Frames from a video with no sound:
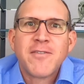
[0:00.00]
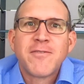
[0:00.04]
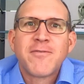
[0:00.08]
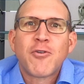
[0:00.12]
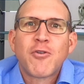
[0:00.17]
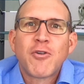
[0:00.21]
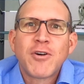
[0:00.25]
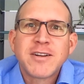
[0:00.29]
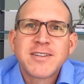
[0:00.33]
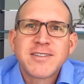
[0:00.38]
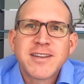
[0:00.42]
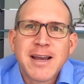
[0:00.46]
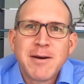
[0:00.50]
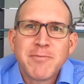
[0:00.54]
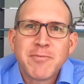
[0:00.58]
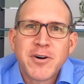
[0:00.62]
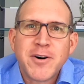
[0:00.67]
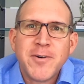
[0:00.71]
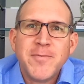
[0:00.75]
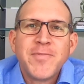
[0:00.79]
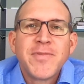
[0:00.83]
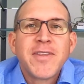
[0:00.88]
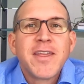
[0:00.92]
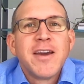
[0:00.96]
For
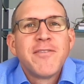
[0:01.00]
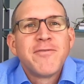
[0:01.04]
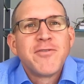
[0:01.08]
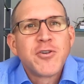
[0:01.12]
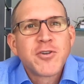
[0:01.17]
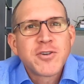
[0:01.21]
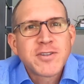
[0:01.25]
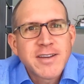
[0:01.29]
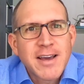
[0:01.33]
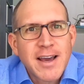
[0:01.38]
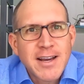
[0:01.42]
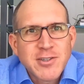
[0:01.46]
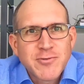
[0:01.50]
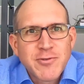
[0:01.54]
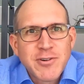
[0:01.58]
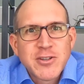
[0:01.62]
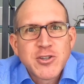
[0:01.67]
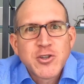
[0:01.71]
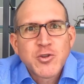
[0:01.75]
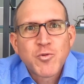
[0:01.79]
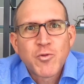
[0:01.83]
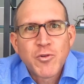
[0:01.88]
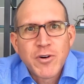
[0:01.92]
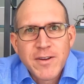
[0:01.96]
example, if your tax rate
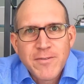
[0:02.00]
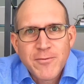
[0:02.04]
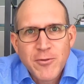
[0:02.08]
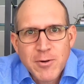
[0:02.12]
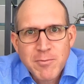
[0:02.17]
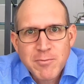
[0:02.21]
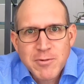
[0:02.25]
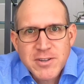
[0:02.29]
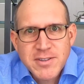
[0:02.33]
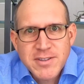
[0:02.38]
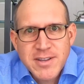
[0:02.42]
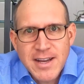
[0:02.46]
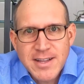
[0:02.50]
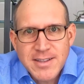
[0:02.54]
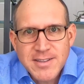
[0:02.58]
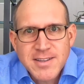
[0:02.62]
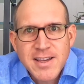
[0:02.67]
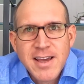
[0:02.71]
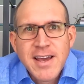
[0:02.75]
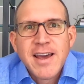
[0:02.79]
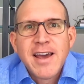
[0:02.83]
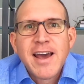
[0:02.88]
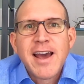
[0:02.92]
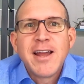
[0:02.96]
is
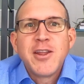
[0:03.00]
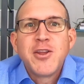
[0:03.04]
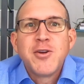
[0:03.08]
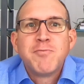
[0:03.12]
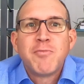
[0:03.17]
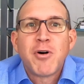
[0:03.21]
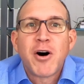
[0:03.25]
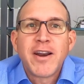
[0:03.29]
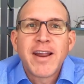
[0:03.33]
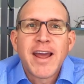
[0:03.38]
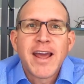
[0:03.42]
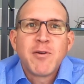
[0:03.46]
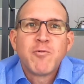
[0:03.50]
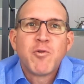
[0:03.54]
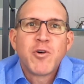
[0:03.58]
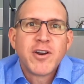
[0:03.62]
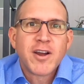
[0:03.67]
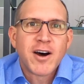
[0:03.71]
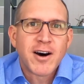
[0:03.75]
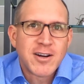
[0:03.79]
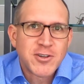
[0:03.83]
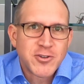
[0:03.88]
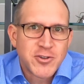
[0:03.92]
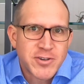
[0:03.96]
24% and you bought a
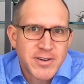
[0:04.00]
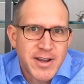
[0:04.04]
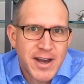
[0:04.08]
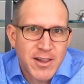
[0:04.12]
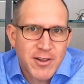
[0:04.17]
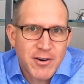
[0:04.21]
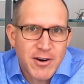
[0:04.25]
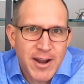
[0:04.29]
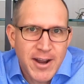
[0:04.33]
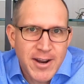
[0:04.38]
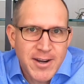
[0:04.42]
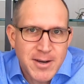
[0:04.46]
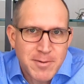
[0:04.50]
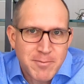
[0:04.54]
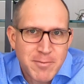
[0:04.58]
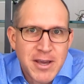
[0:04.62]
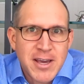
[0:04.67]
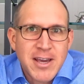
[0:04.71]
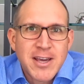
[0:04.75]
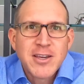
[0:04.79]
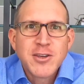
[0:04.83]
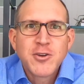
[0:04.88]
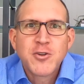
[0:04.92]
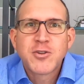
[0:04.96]
$100 item,
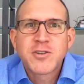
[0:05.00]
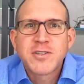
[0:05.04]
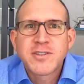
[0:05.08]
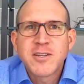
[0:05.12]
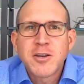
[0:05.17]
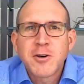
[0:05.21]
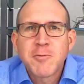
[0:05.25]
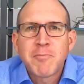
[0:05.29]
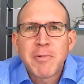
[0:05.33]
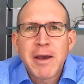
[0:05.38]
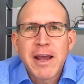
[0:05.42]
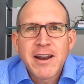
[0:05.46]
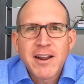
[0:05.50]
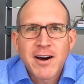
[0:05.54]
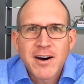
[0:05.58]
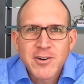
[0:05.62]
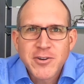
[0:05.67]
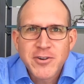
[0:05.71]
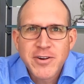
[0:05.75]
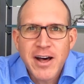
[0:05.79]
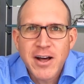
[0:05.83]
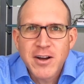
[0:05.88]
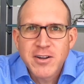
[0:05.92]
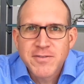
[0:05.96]
you still paid
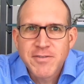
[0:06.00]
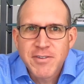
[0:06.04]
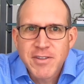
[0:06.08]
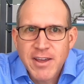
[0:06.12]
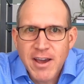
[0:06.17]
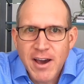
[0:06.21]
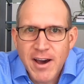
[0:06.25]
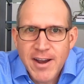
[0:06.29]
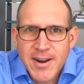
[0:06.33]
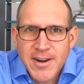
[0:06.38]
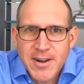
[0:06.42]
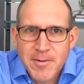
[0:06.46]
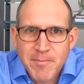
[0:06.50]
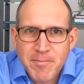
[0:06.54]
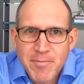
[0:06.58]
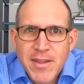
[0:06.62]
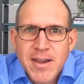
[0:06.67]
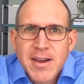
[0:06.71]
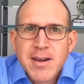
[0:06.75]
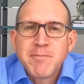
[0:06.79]
$100 for the item,